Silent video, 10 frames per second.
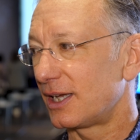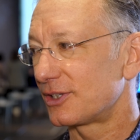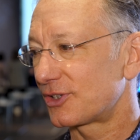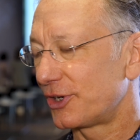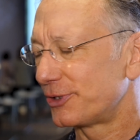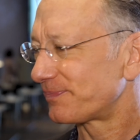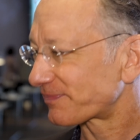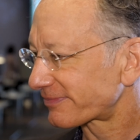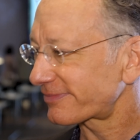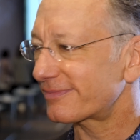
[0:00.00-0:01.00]
And so
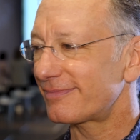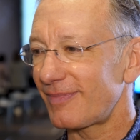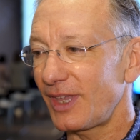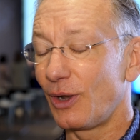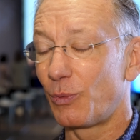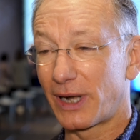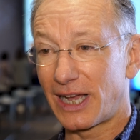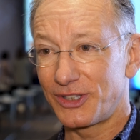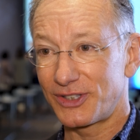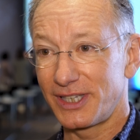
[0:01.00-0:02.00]
what
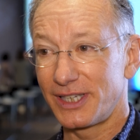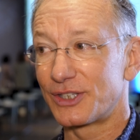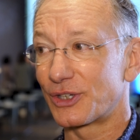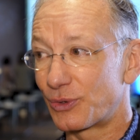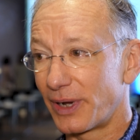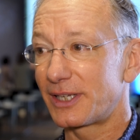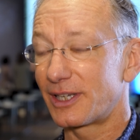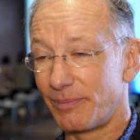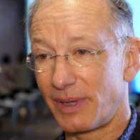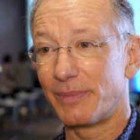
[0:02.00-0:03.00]
I see is a great
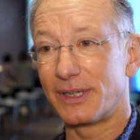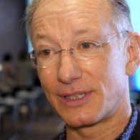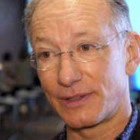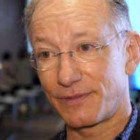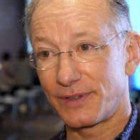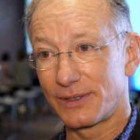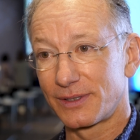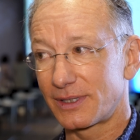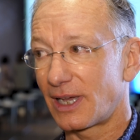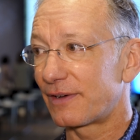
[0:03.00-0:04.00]
commitment to the
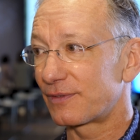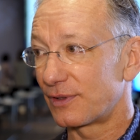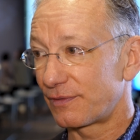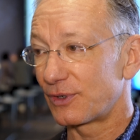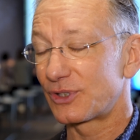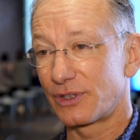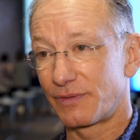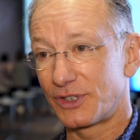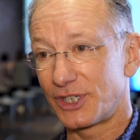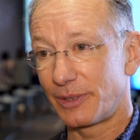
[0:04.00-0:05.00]
field after the first year
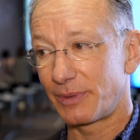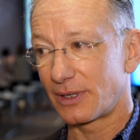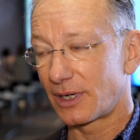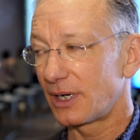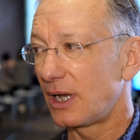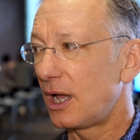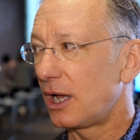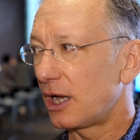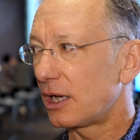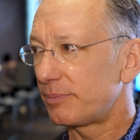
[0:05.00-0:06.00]
of the GDPR,
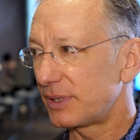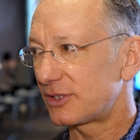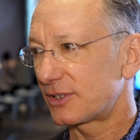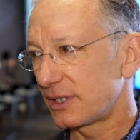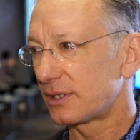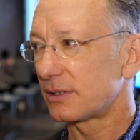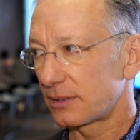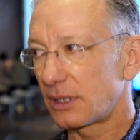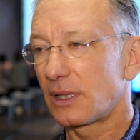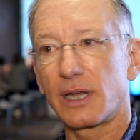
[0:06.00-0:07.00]
but
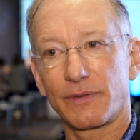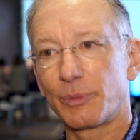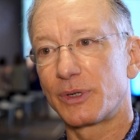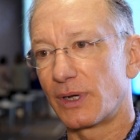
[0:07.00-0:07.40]
still a lot of open